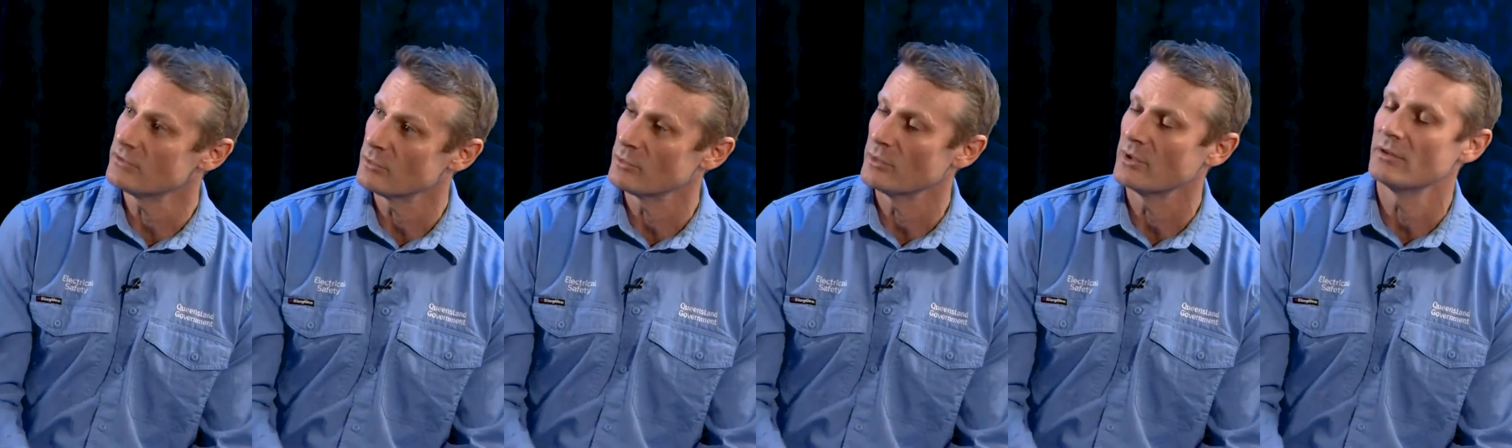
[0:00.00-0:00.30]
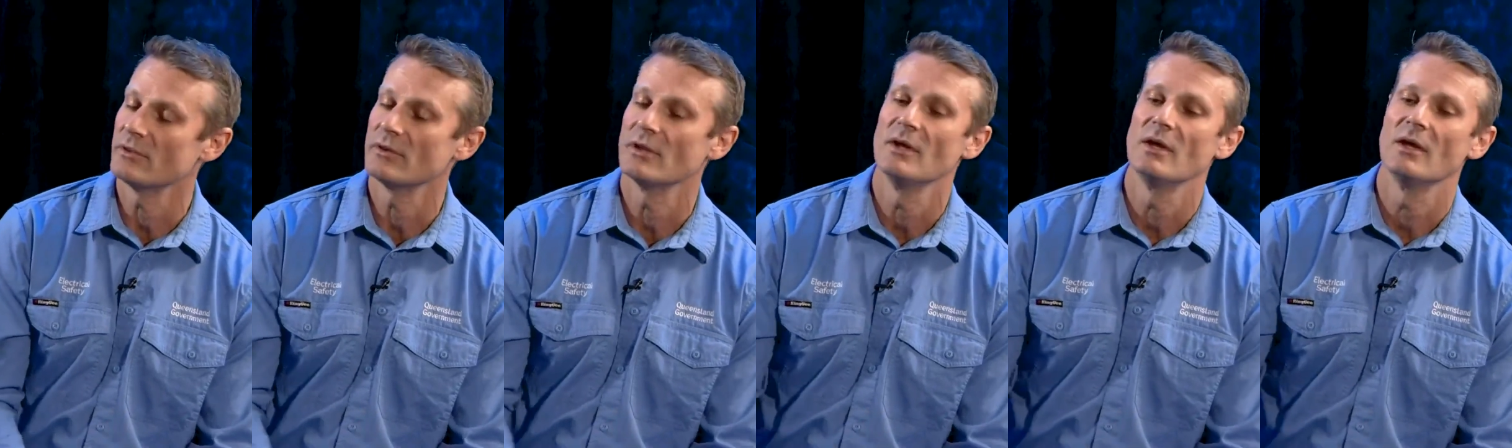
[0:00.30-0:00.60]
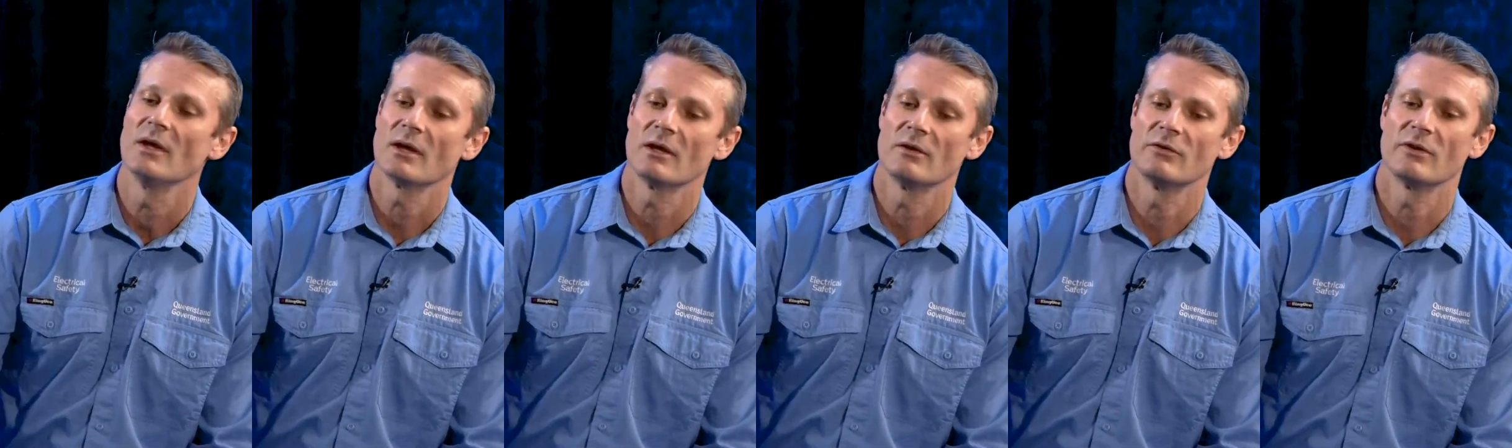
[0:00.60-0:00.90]
with
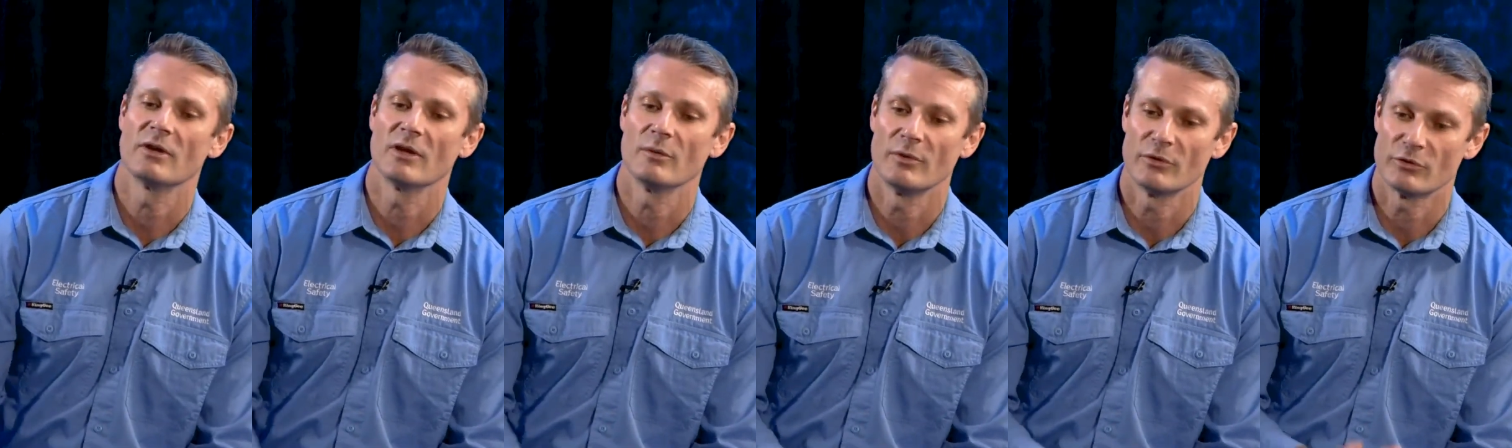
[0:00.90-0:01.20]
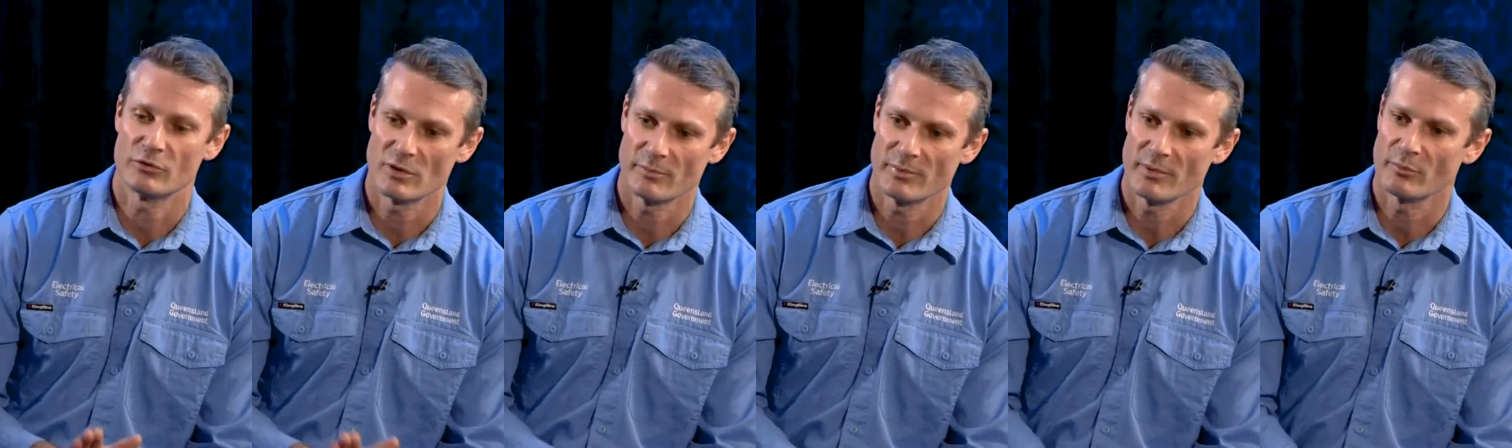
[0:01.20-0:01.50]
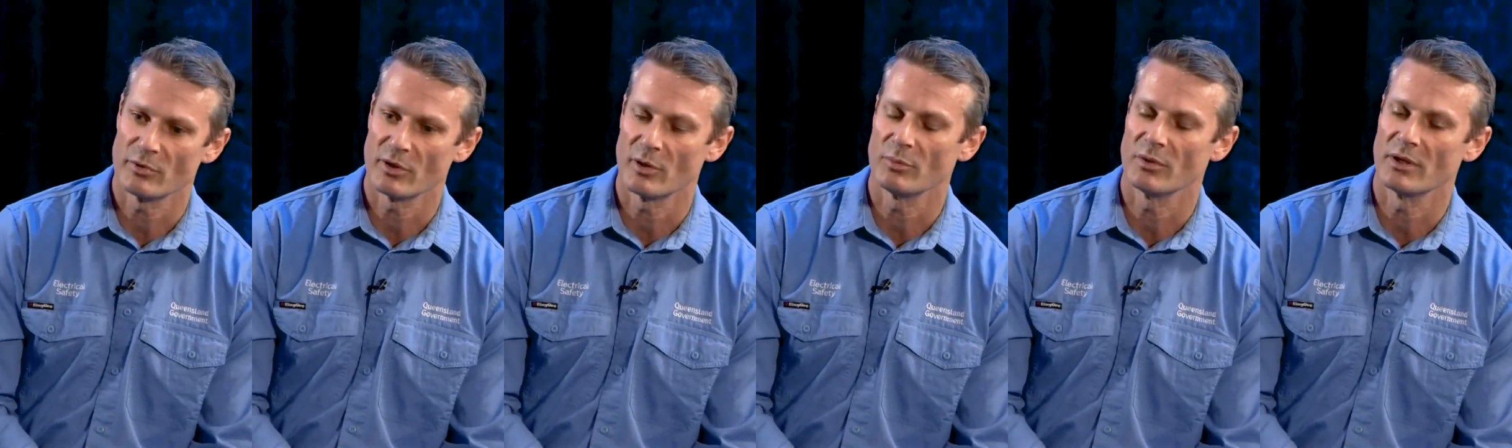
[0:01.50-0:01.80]
can tell them it's tripping
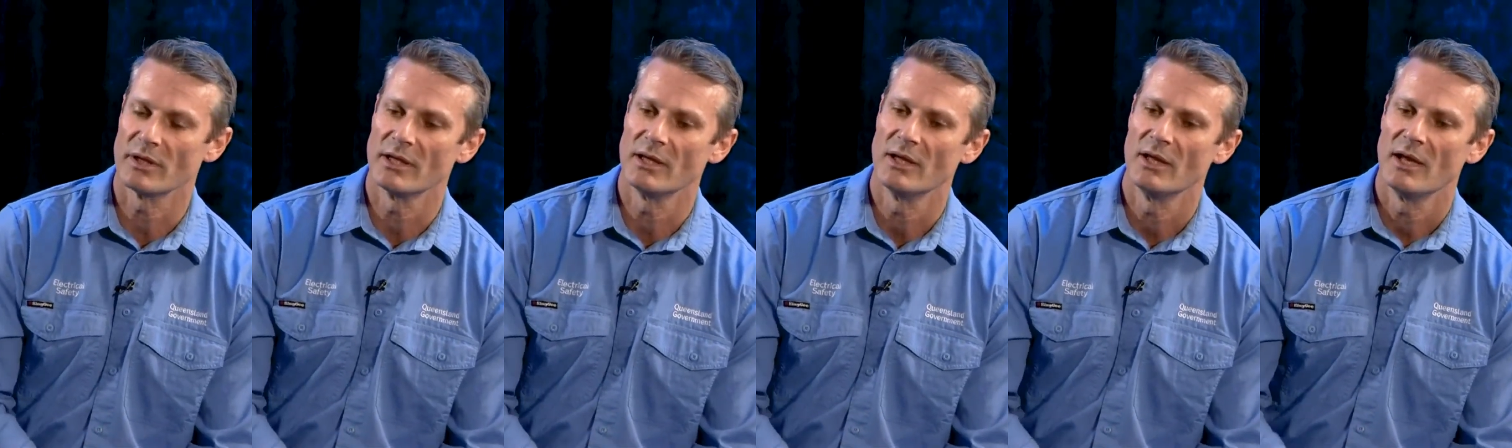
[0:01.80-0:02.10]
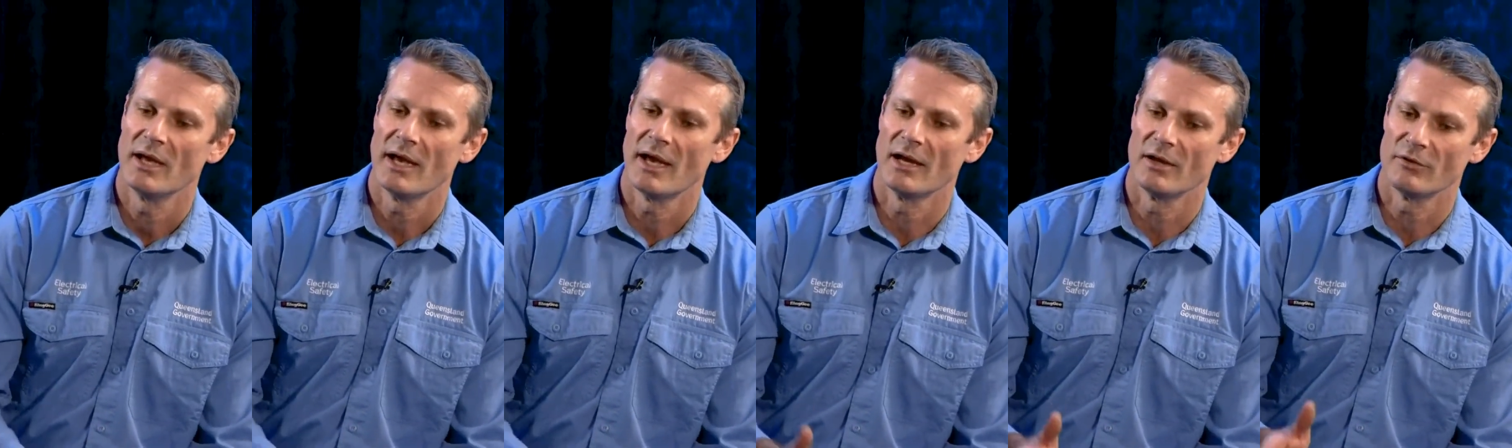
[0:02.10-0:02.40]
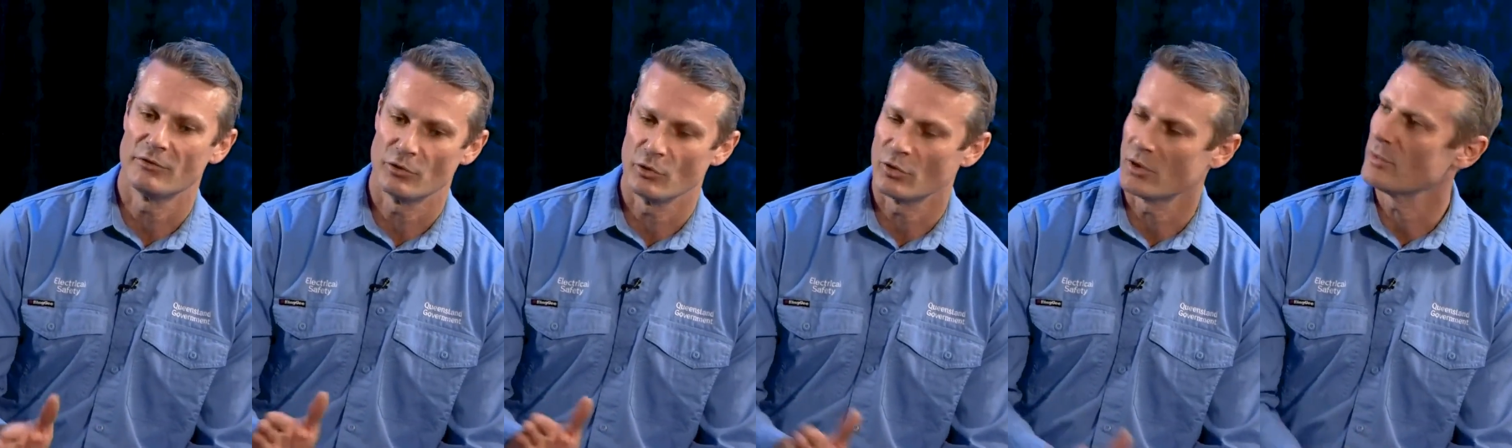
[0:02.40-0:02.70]
properly and
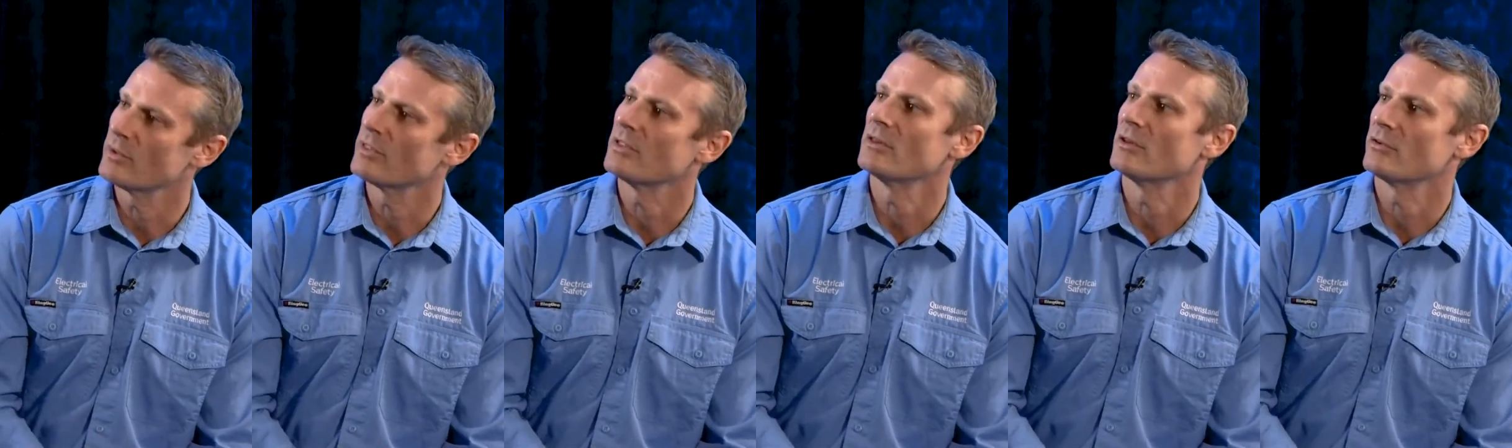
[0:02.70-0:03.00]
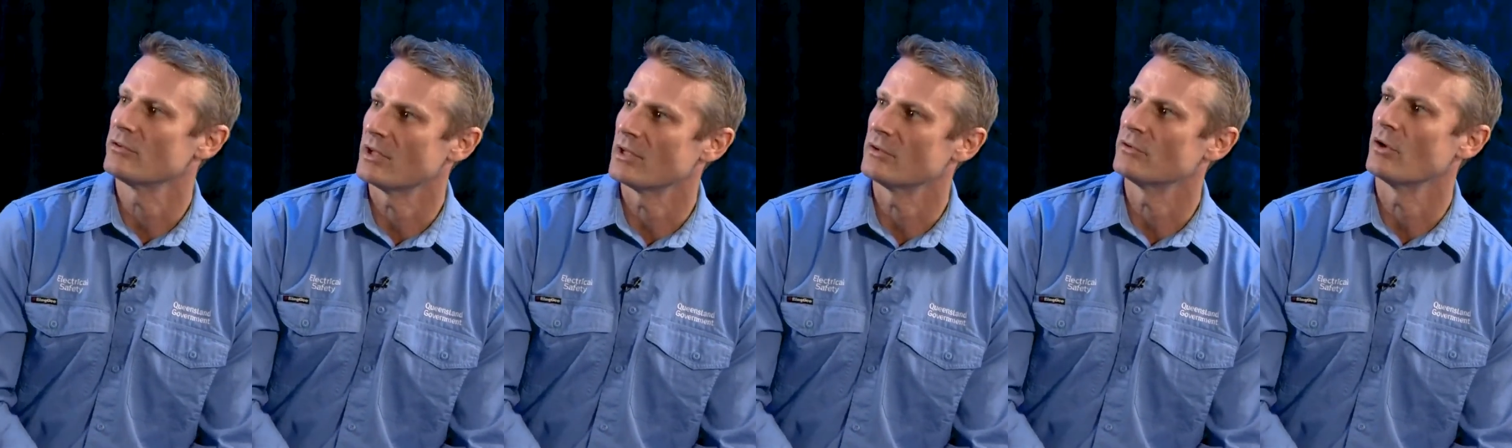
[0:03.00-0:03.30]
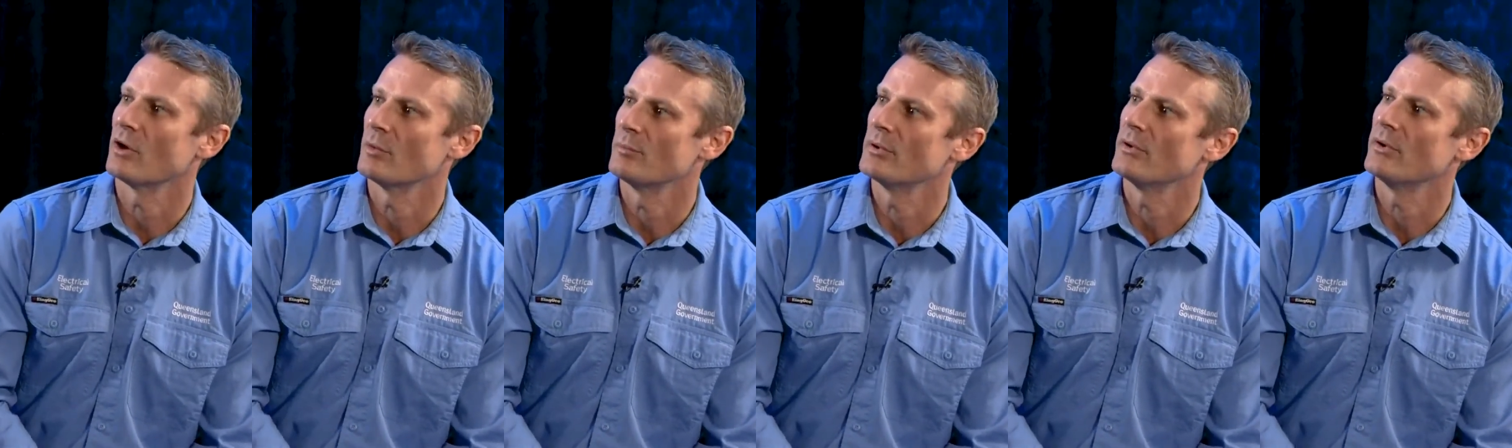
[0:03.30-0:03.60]
it's doing it within the set
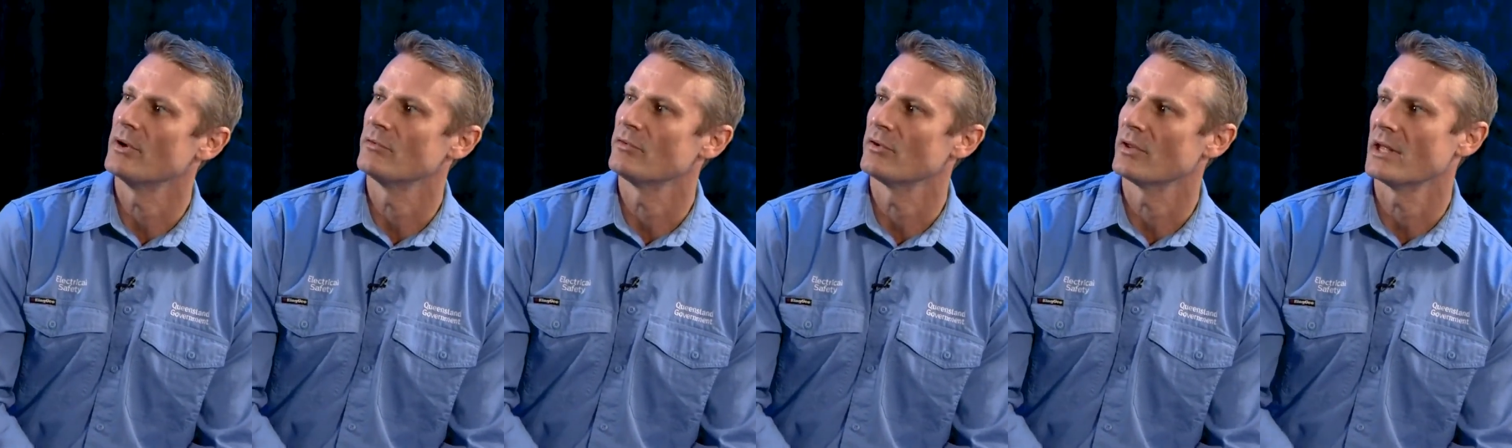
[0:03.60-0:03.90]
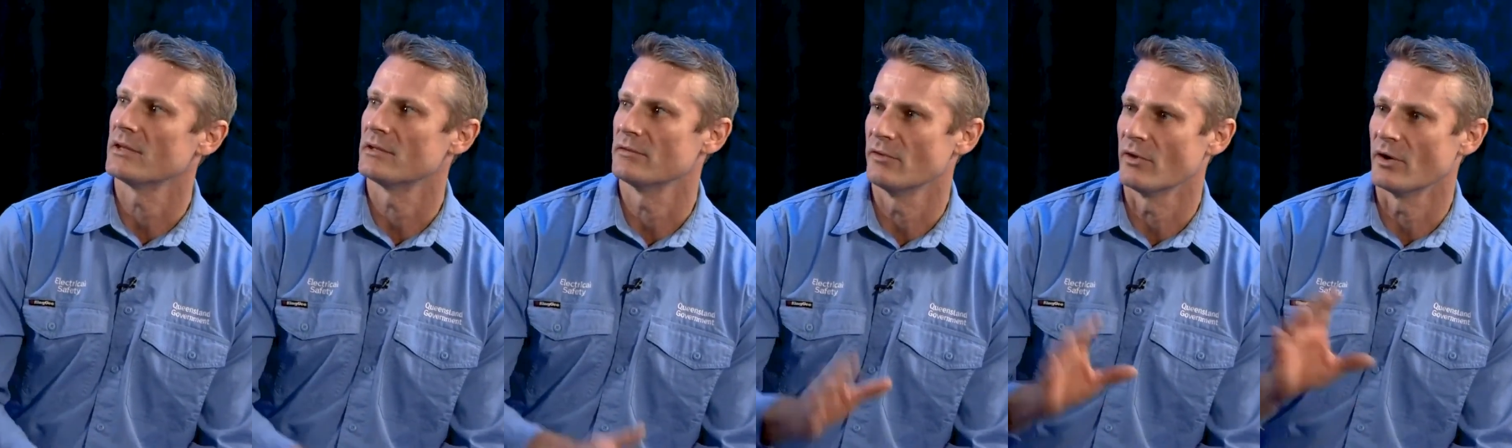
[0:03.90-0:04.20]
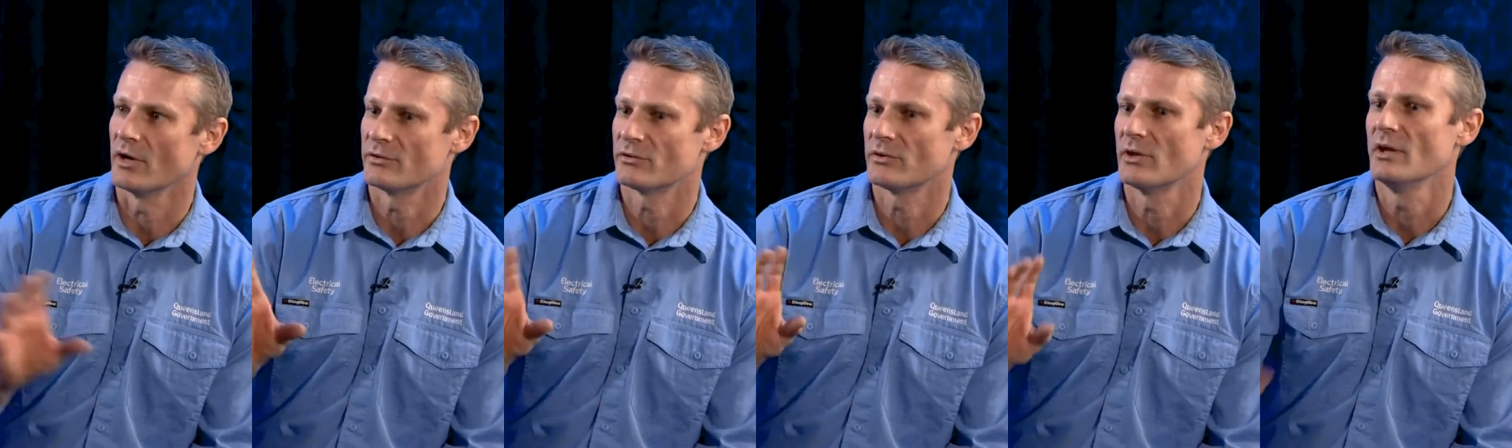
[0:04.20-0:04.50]
time period for that
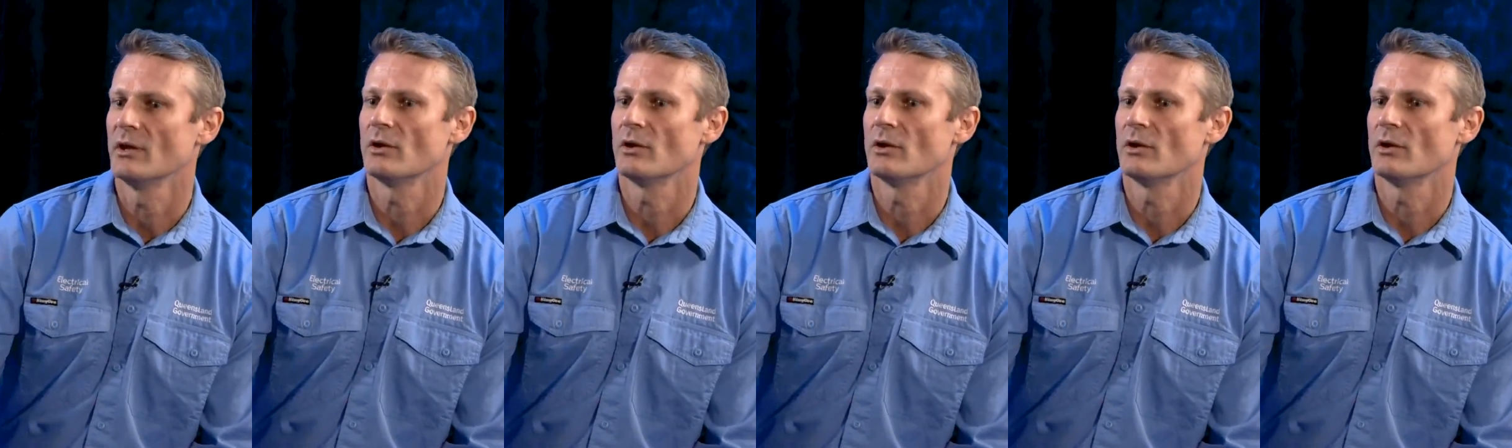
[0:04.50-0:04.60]
device,